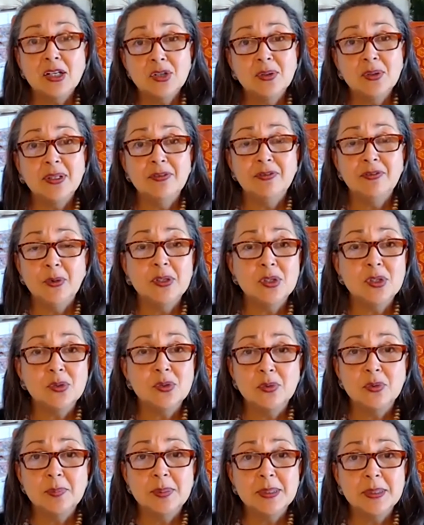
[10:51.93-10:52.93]
Actually,
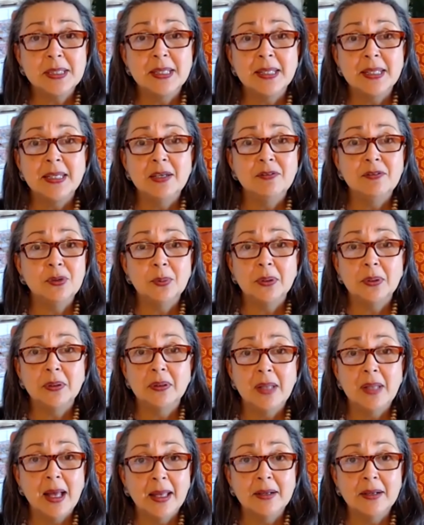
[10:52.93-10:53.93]
focus groups can give
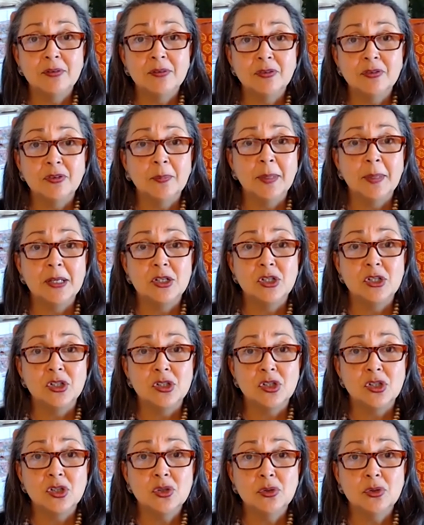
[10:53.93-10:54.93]
you a lot of
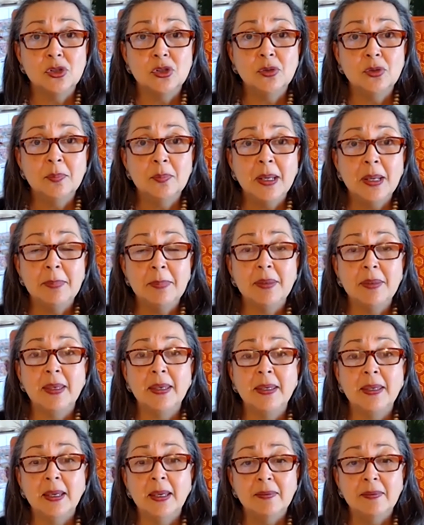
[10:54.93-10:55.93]
information too. You may
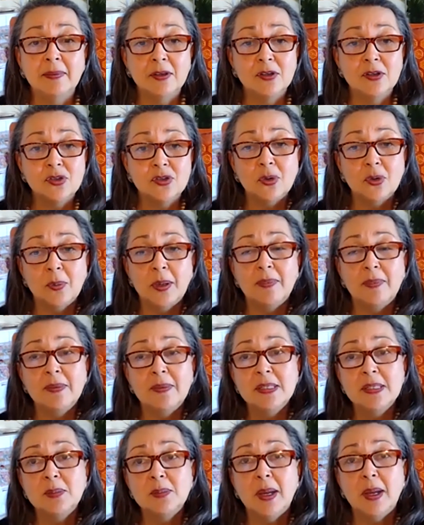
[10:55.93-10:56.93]
be thinking that you're
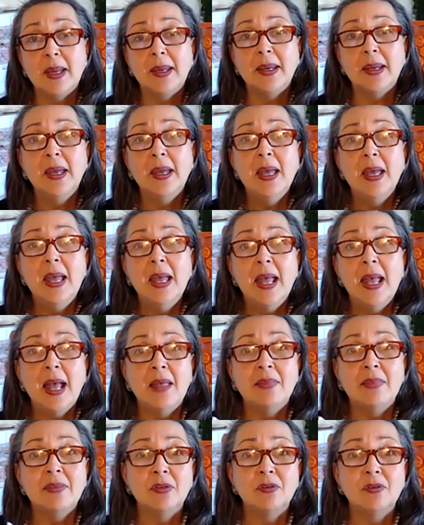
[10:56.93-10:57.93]
going this way,
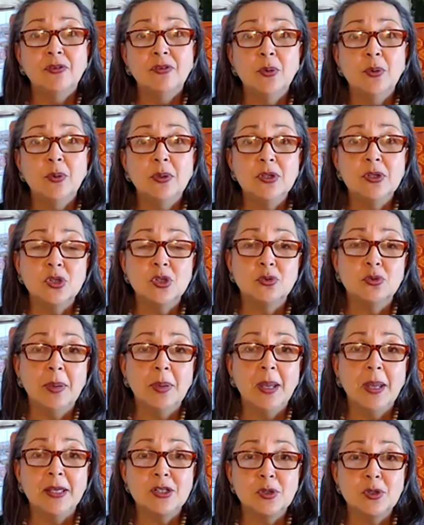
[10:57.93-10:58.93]
and then the
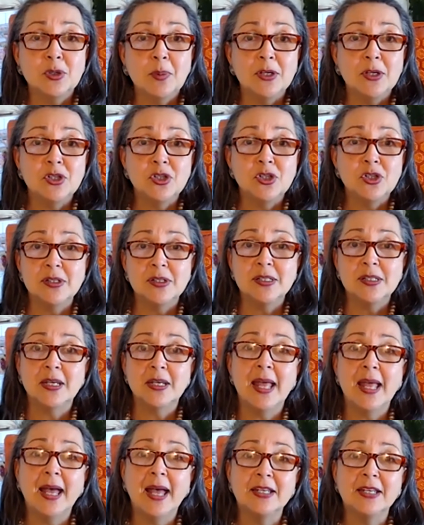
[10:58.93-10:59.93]
focus group has
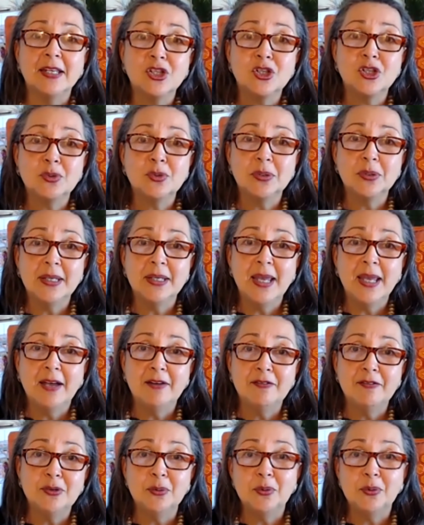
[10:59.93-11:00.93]
questions that
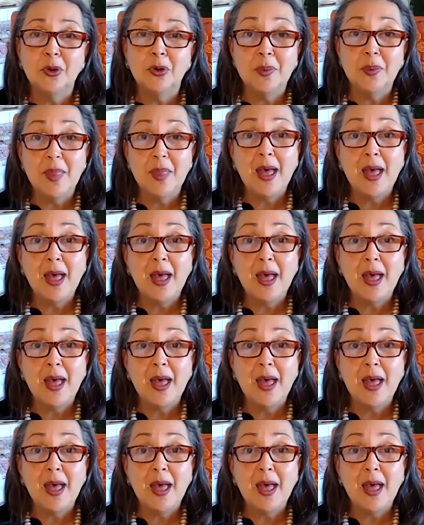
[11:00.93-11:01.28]
actually have you